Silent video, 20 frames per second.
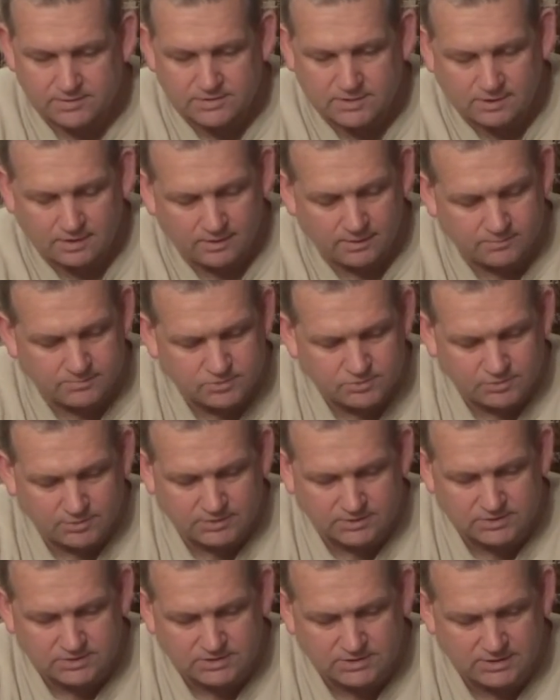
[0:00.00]
It comes with
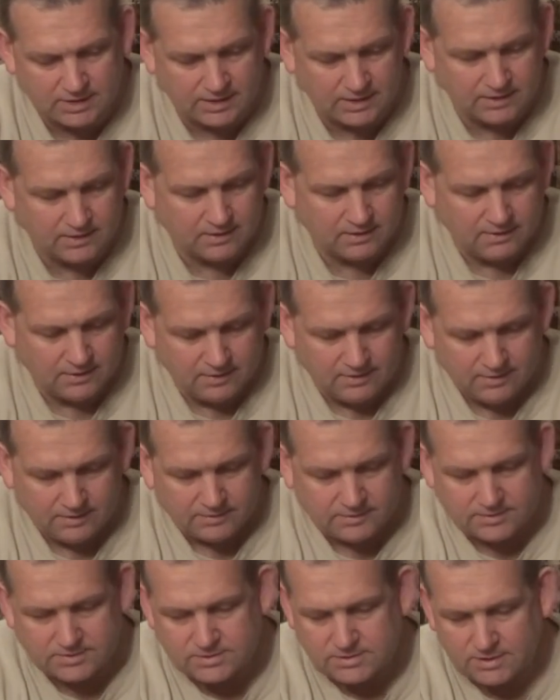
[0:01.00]
a stake.
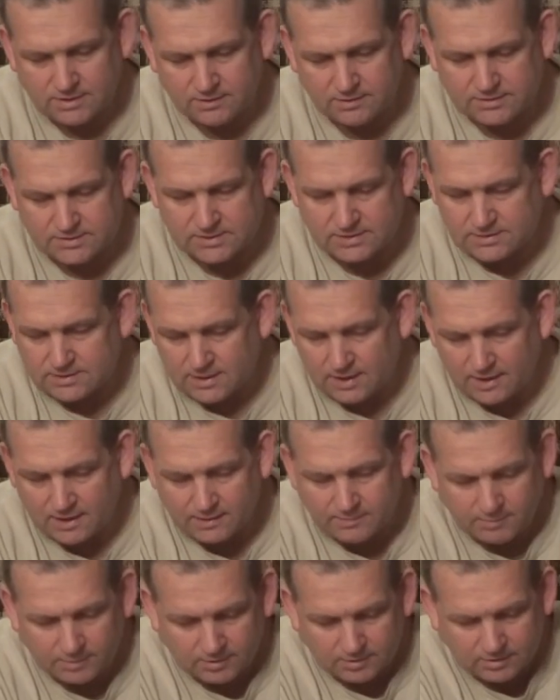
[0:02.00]
This here is a
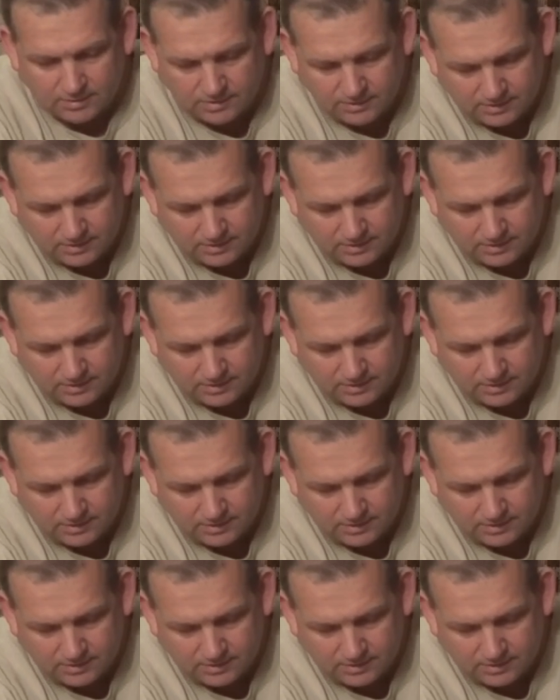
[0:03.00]
timer.